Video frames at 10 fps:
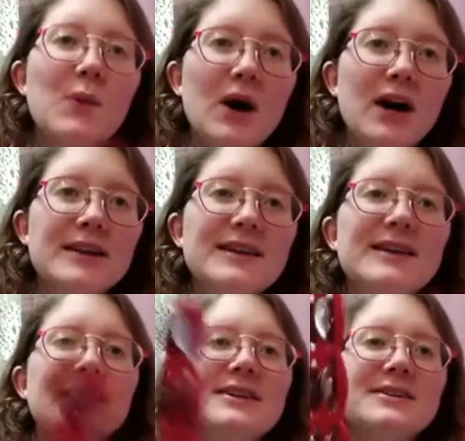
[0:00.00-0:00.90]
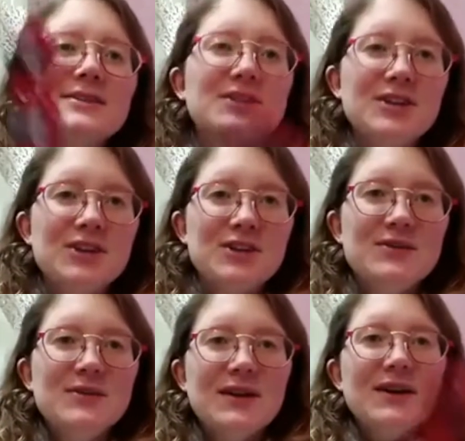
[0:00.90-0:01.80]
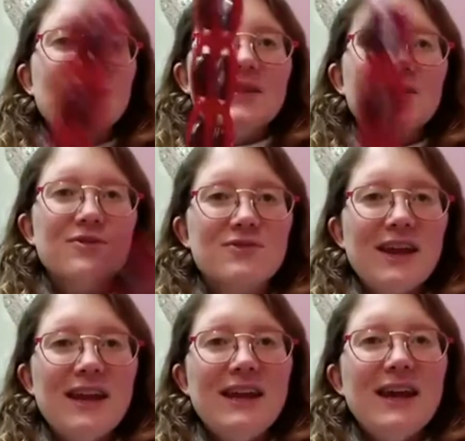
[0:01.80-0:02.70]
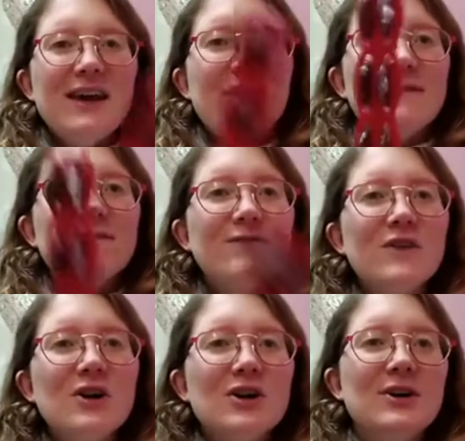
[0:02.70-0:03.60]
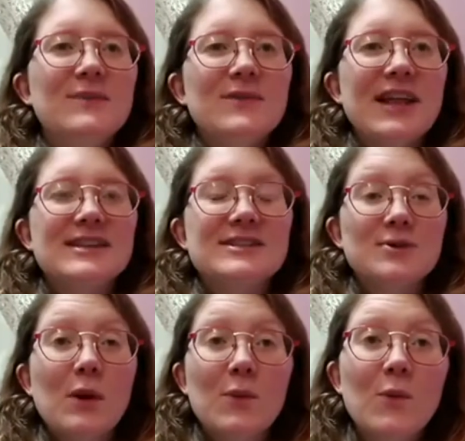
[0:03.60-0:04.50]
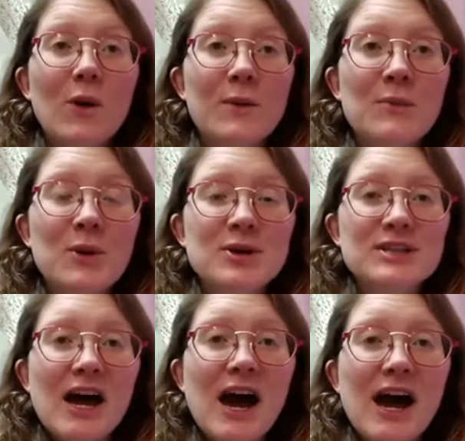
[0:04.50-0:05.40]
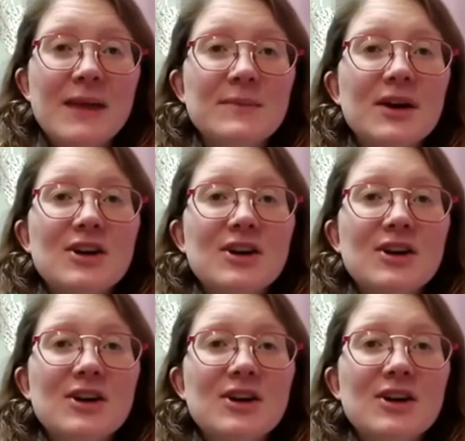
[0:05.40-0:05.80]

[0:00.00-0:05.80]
One, two, three, four. Let's do it one more time.